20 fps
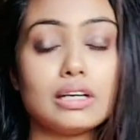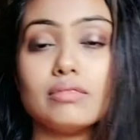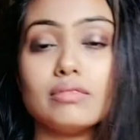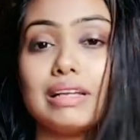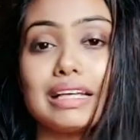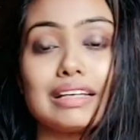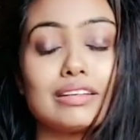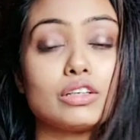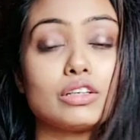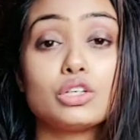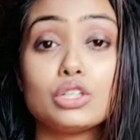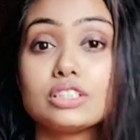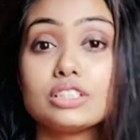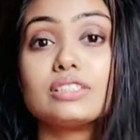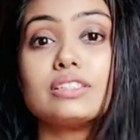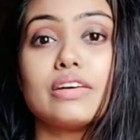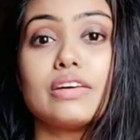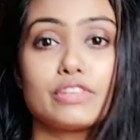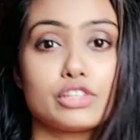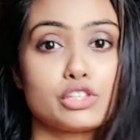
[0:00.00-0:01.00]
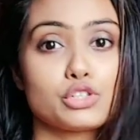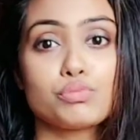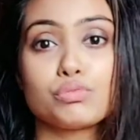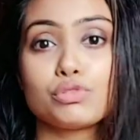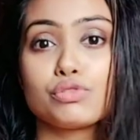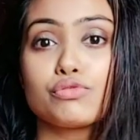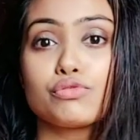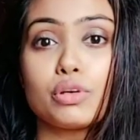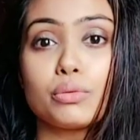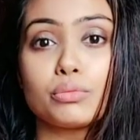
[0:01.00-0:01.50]
like good
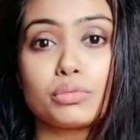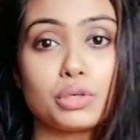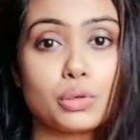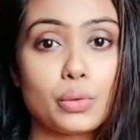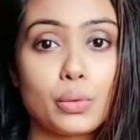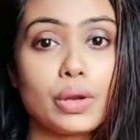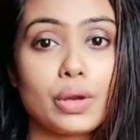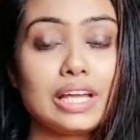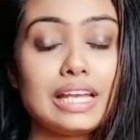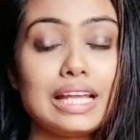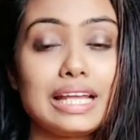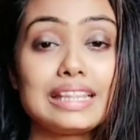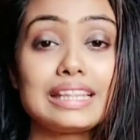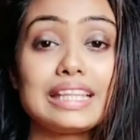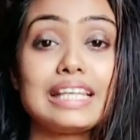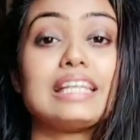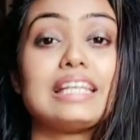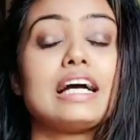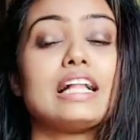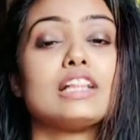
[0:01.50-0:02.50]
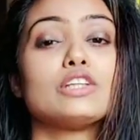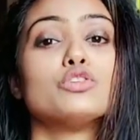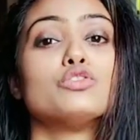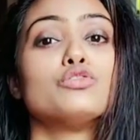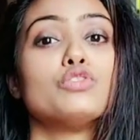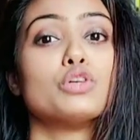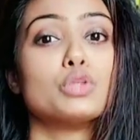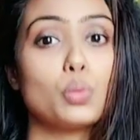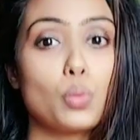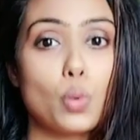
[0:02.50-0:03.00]
nourishment from the oil, and then I'll go
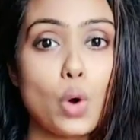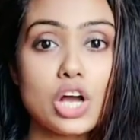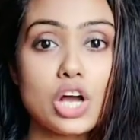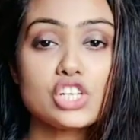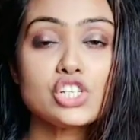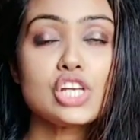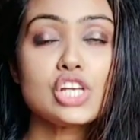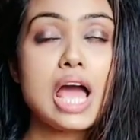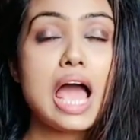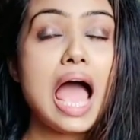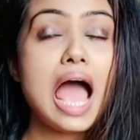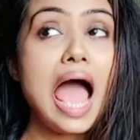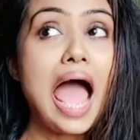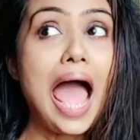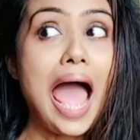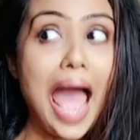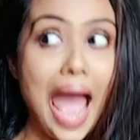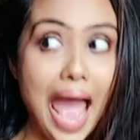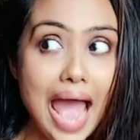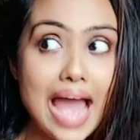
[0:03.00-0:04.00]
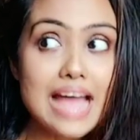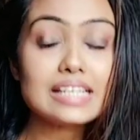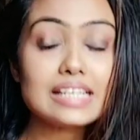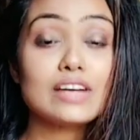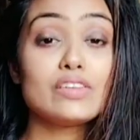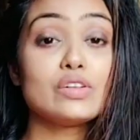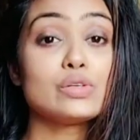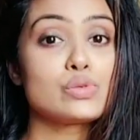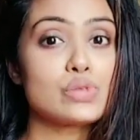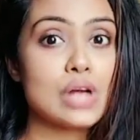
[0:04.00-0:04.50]
for the wash and
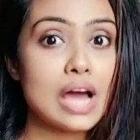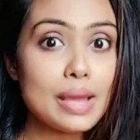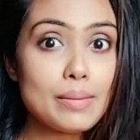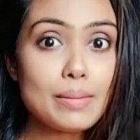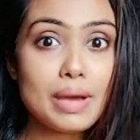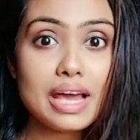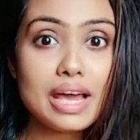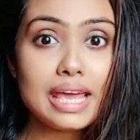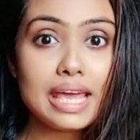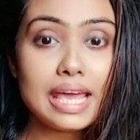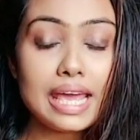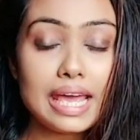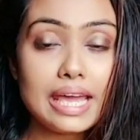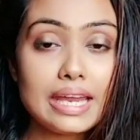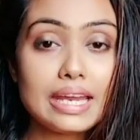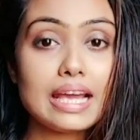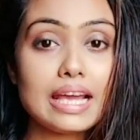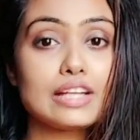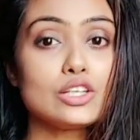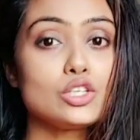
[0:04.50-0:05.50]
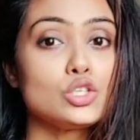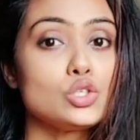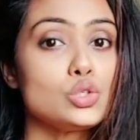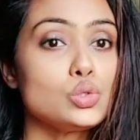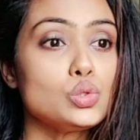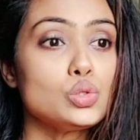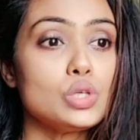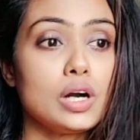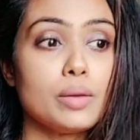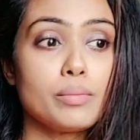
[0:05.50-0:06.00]
I'll dry my hair and
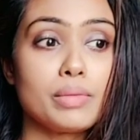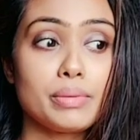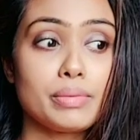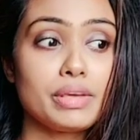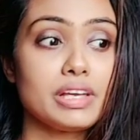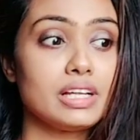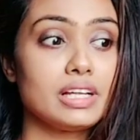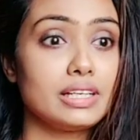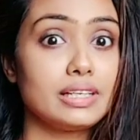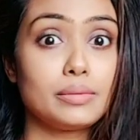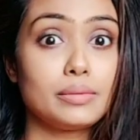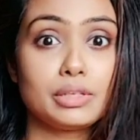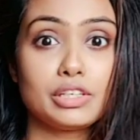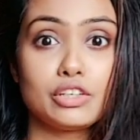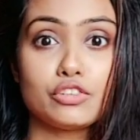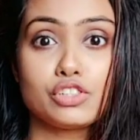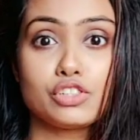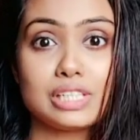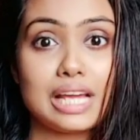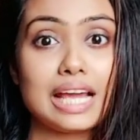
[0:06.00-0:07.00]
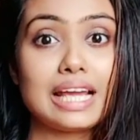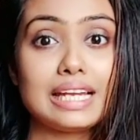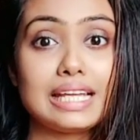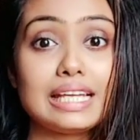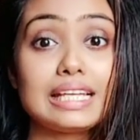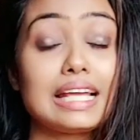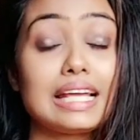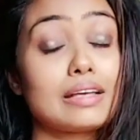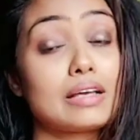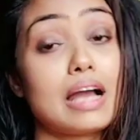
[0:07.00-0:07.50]
do maybe a little bit of
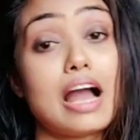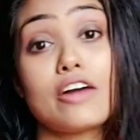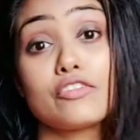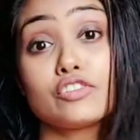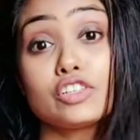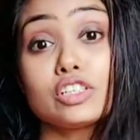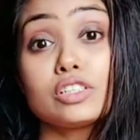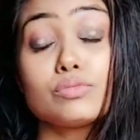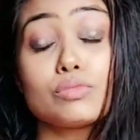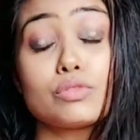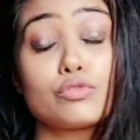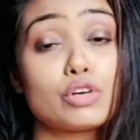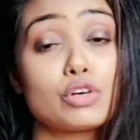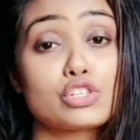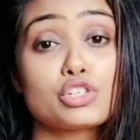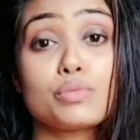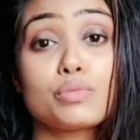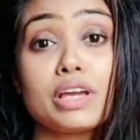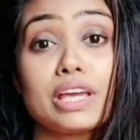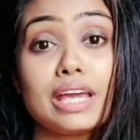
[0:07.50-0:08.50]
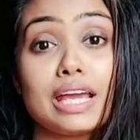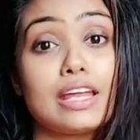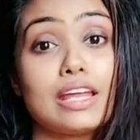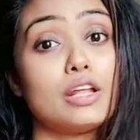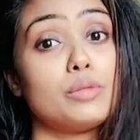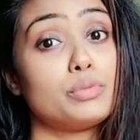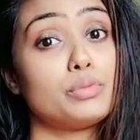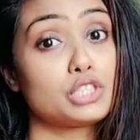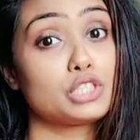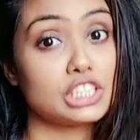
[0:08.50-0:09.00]
styling. Like after washing my hair,
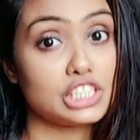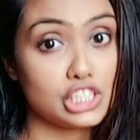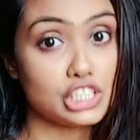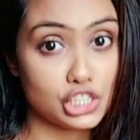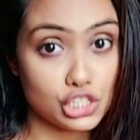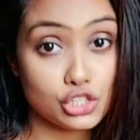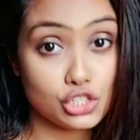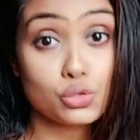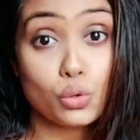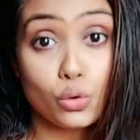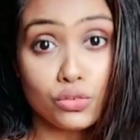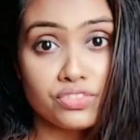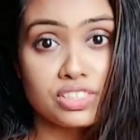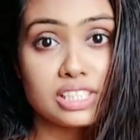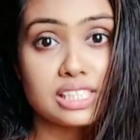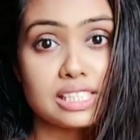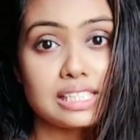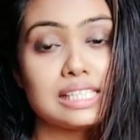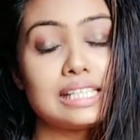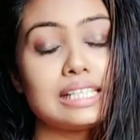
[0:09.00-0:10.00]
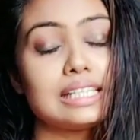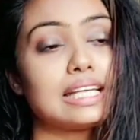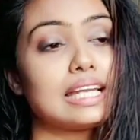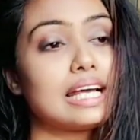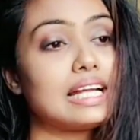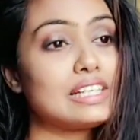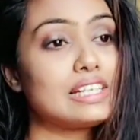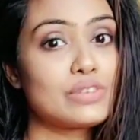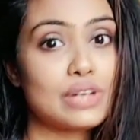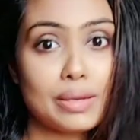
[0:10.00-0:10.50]
I'll put conditioner obviously, then
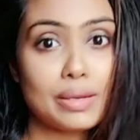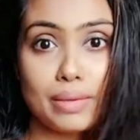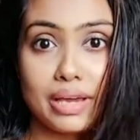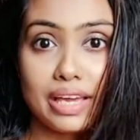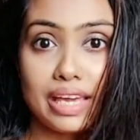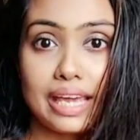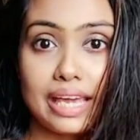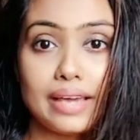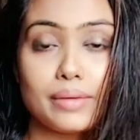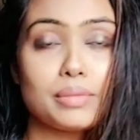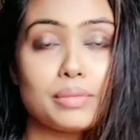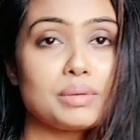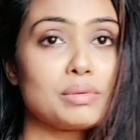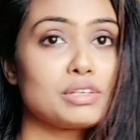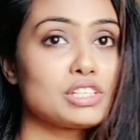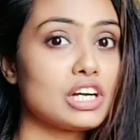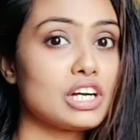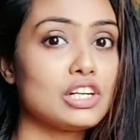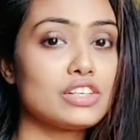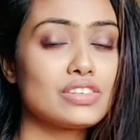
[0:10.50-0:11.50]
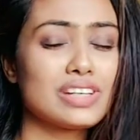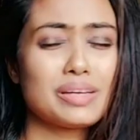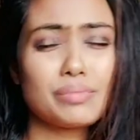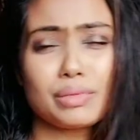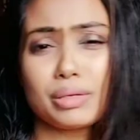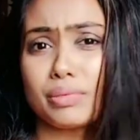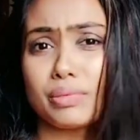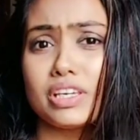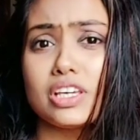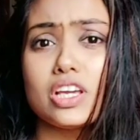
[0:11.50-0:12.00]
I'll dry my hair, maybe towel dry,
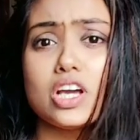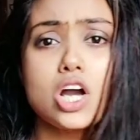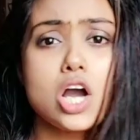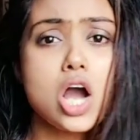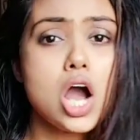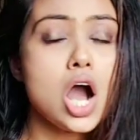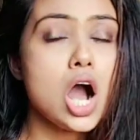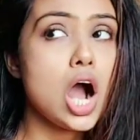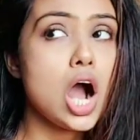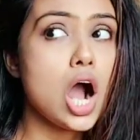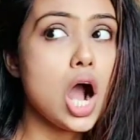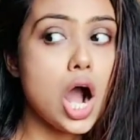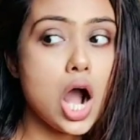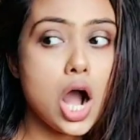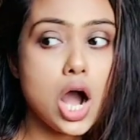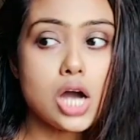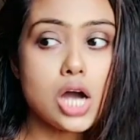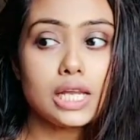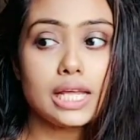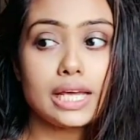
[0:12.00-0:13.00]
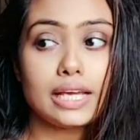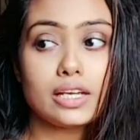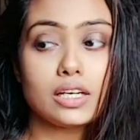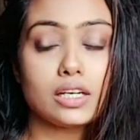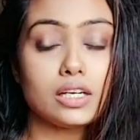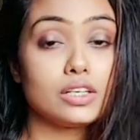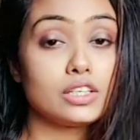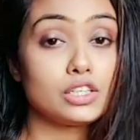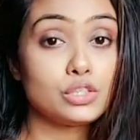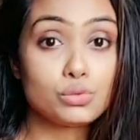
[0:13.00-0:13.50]
maybe
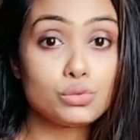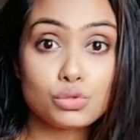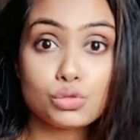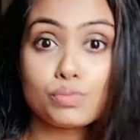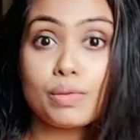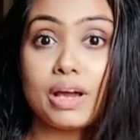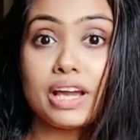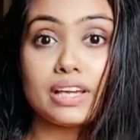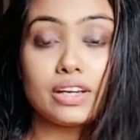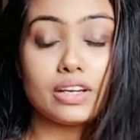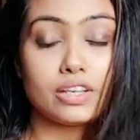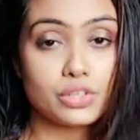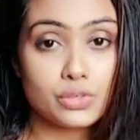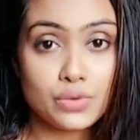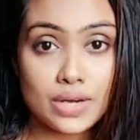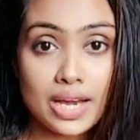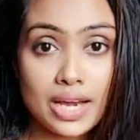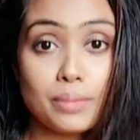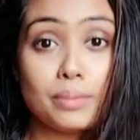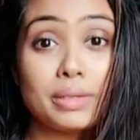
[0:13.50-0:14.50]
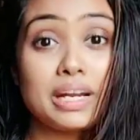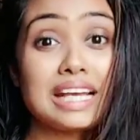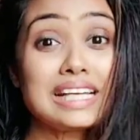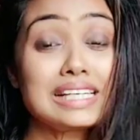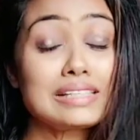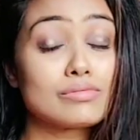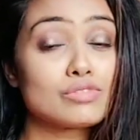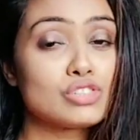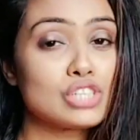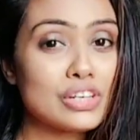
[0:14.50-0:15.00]
use my dryer, but
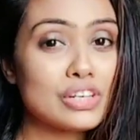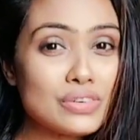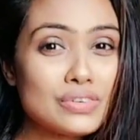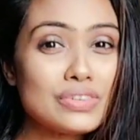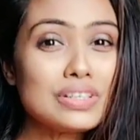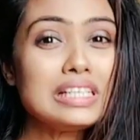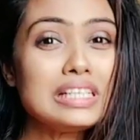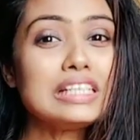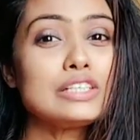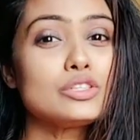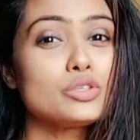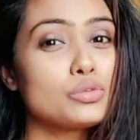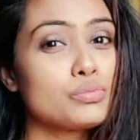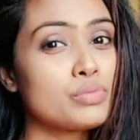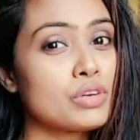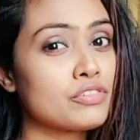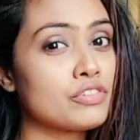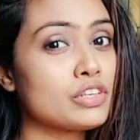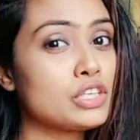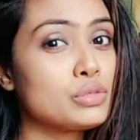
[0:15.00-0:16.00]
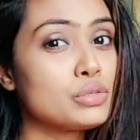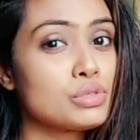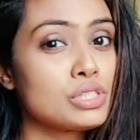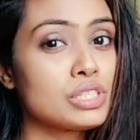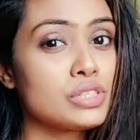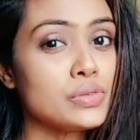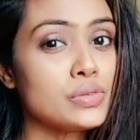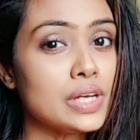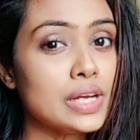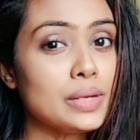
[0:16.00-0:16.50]
I generally don't prefer
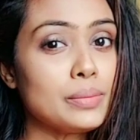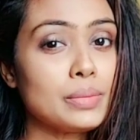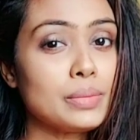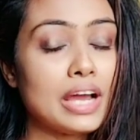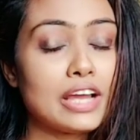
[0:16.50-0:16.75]
using dryer.